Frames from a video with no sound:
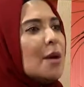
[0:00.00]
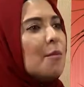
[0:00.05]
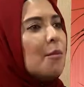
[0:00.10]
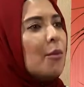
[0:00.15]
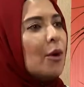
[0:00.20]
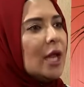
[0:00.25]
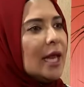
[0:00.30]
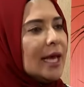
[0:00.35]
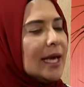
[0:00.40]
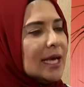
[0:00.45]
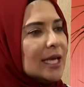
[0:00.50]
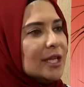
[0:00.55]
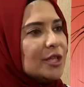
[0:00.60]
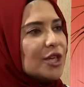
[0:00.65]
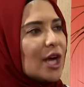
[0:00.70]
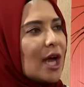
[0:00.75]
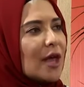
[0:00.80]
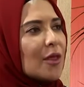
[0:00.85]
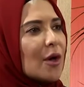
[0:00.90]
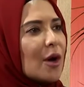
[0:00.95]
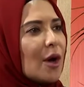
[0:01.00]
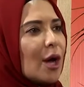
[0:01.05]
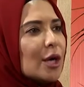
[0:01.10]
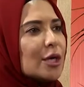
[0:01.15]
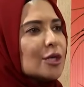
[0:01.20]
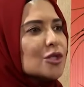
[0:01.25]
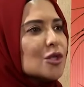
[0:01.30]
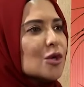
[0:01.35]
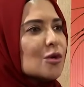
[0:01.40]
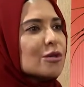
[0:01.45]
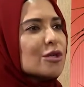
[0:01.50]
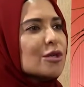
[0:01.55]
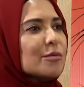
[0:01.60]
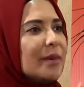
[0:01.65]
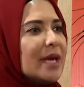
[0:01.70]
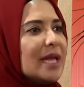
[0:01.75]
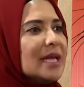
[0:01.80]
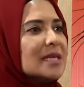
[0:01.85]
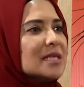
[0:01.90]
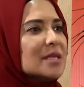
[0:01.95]
bullying each other on a social
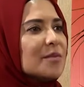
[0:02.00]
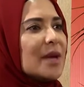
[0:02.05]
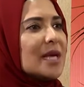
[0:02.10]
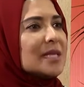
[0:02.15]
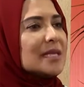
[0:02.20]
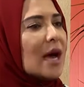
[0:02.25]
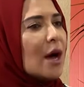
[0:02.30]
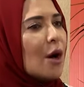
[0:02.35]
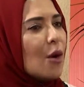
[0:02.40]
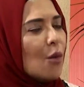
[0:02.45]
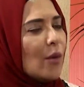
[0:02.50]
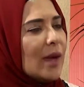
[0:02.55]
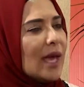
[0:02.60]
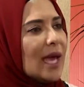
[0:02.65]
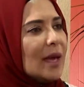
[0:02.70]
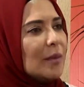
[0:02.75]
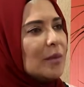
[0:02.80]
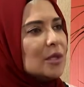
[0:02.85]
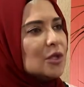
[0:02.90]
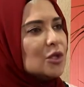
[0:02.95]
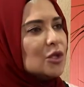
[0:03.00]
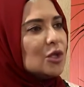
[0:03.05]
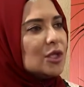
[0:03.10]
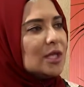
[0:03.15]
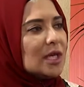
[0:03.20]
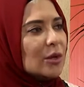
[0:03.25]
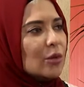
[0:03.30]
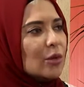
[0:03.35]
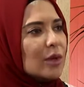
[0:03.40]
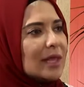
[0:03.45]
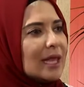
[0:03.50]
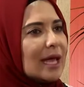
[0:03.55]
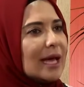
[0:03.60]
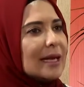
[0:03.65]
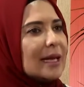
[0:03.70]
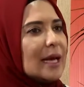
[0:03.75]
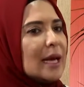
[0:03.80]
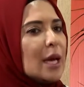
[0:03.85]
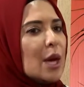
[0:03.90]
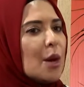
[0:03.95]
media space. How are we able to deal with that
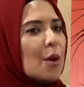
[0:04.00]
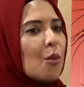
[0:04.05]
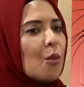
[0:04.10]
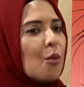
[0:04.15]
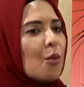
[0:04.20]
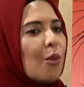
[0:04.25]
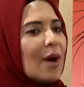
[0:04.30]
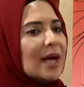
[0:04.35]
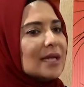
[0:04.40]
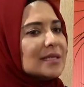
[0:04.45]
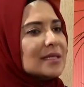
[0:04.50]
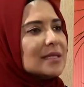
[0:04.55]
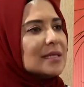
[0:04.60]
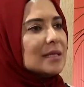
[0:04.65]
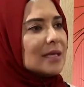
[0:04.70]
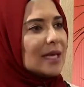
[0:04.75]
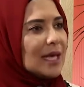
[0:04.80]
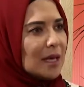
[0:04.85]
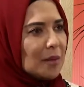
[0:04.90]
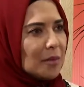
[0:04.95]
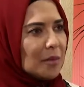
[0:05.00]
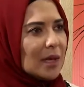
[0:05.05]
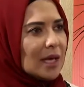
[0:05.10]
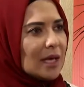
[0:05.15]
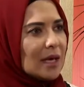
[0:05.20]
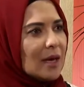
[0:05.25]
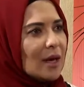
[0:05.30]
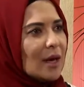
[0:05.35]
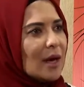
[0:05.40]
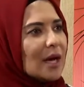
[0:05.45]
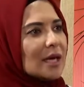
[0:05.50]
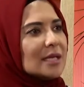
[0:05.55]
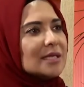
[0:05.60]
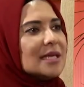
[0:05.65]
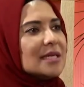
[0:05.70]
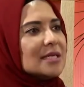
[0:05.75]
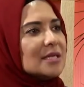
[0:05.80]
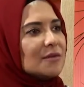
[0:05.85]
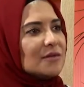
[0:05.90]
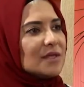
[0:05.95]
while still keeping a
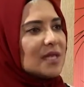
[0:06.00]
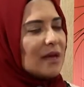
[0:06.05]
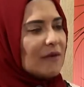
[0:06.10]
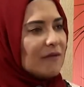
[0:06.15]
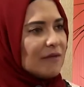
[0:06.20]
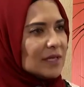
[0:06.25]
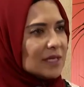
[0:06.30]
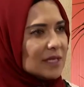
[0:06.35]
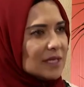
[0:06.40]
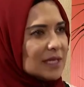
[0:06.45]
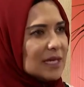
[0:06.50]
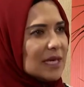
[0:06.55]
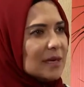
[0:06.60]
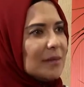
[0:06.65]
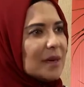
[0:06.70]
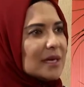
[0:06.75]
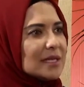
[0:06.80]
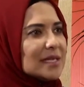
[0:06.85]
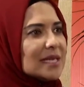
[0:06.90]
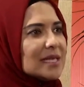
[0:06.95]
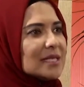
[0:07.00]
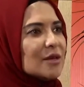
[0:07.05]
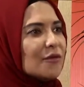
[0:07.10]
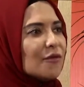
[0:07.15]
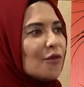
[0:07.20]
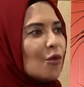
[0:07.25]
sense of self-esteem, a sense of